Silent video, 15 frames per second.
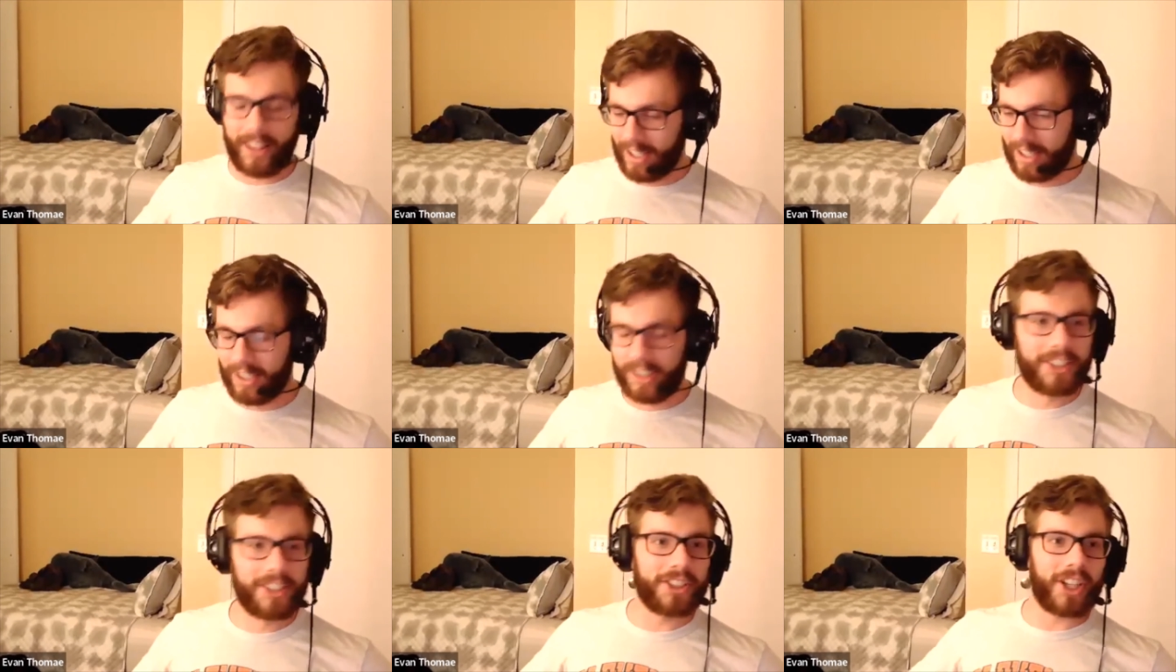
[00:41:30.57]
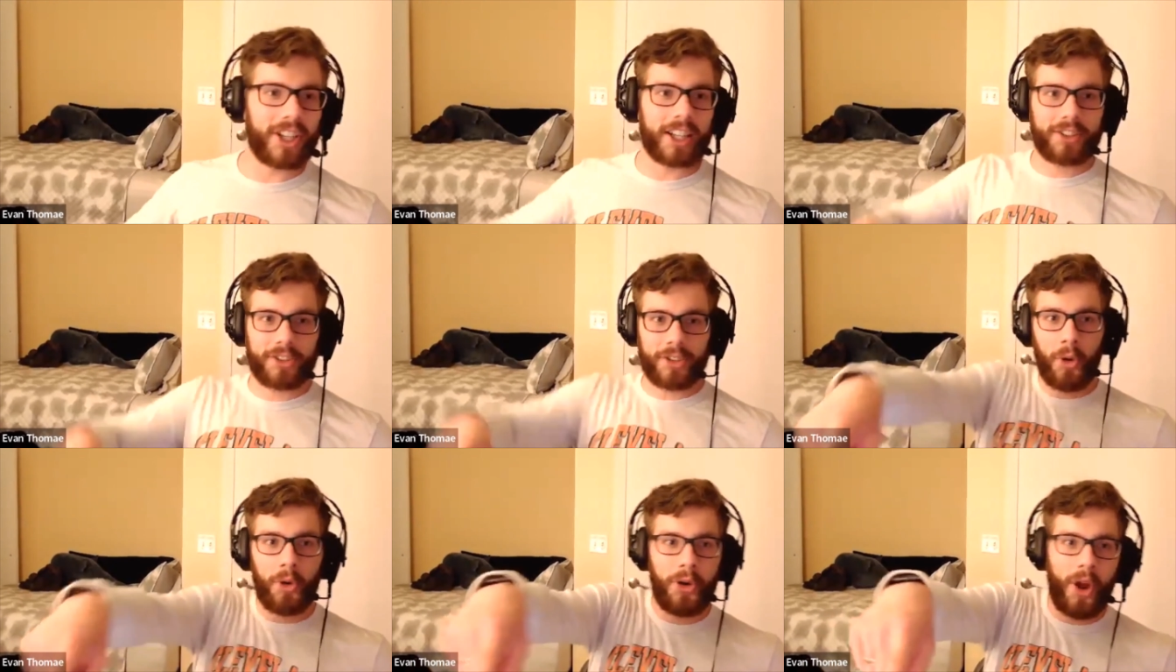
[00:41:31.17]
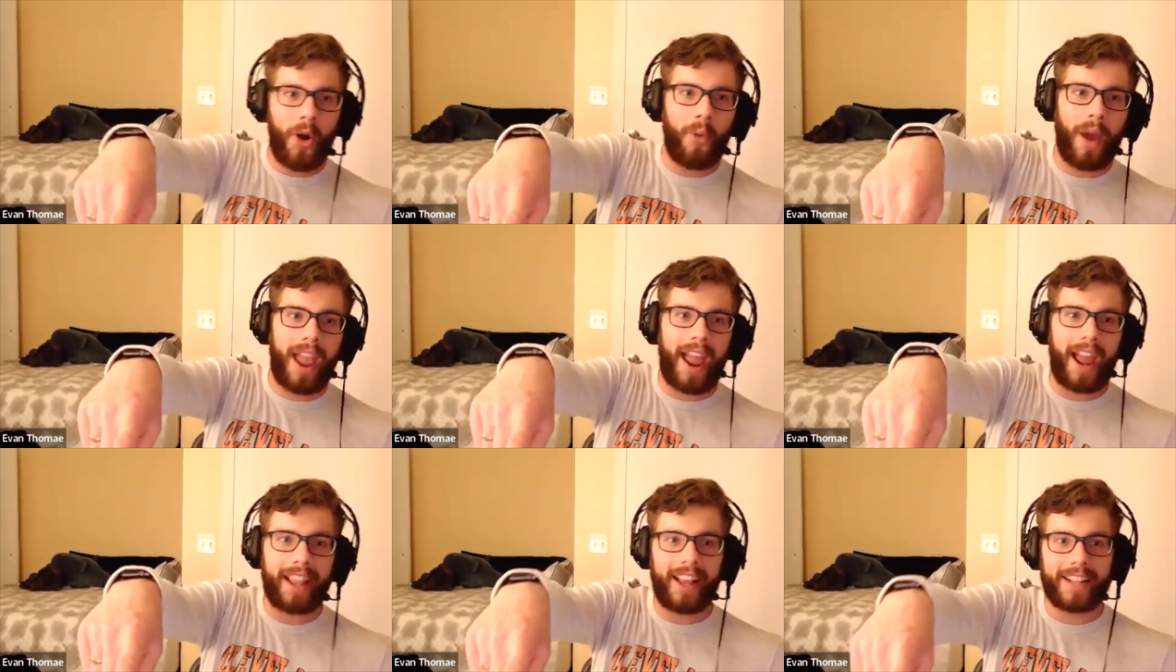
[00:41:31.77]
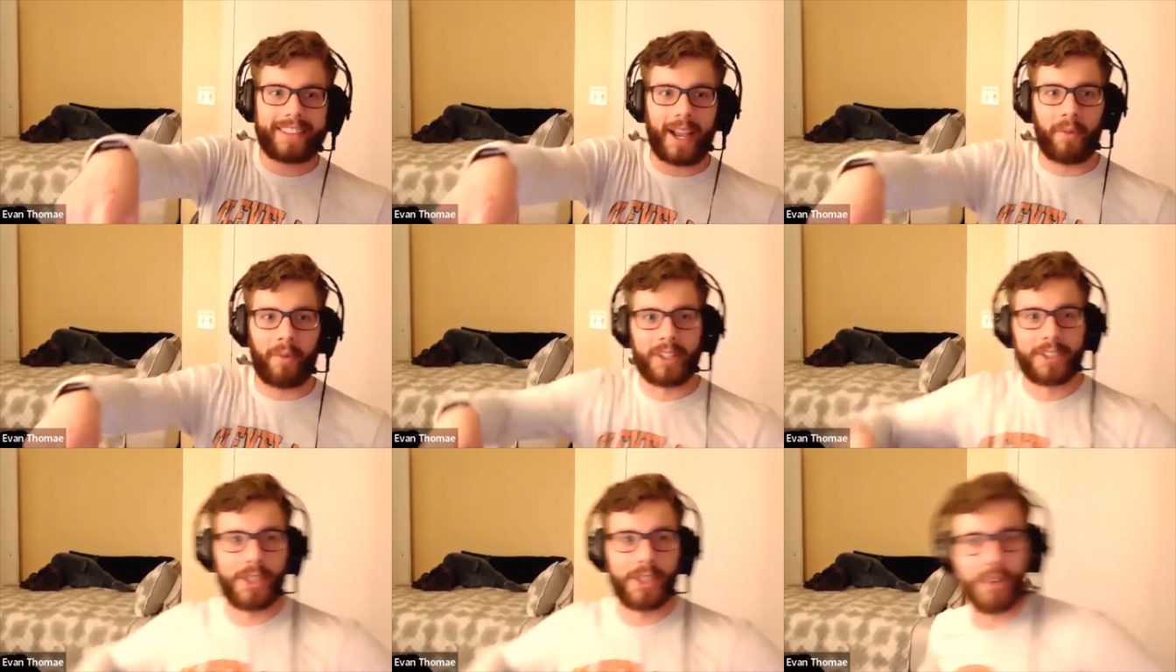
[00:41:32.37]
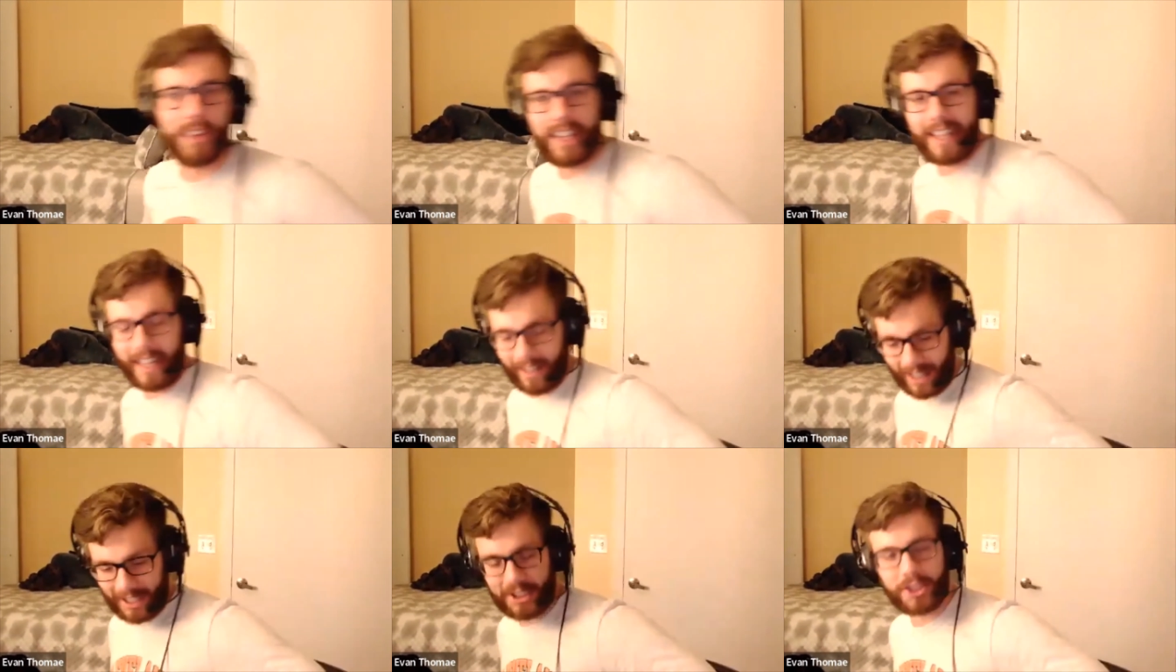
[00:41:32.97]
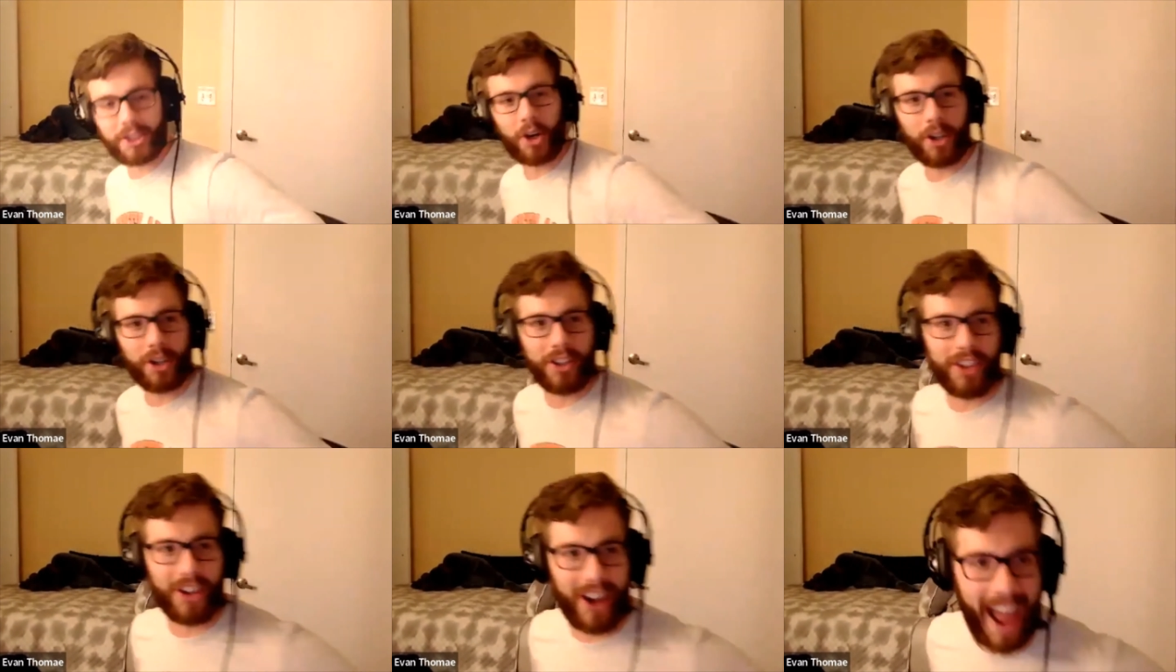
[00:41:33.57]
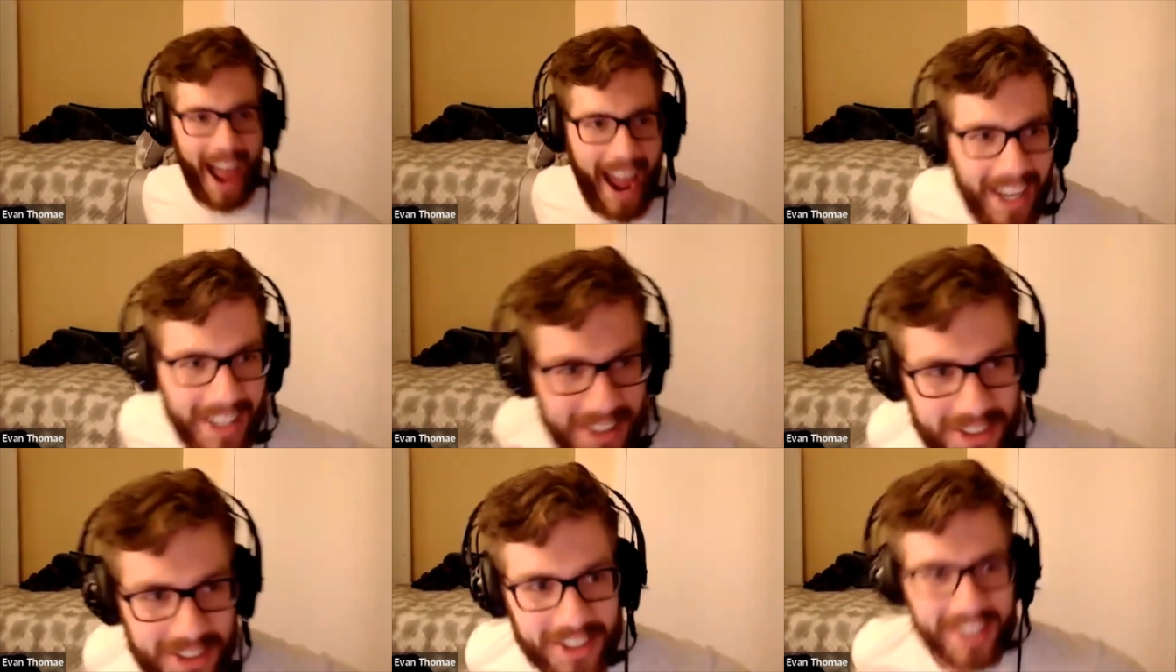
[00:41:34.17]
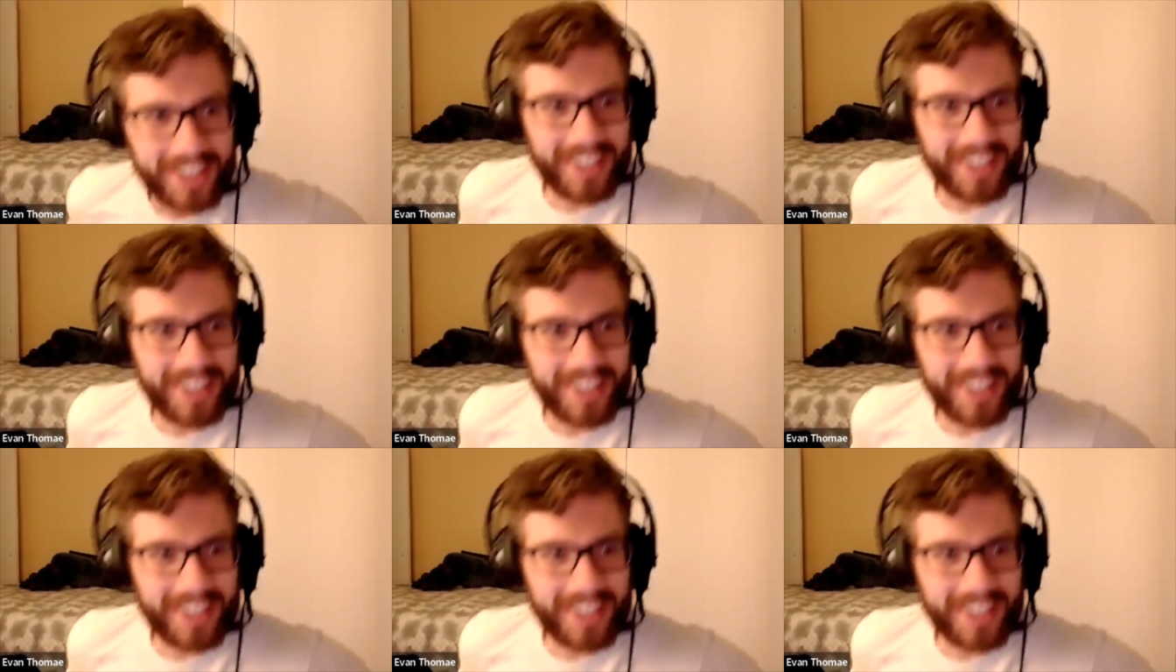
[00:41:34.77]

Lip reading: and then they're just like, dude, no way, I got that one too, and then they like show you their ass.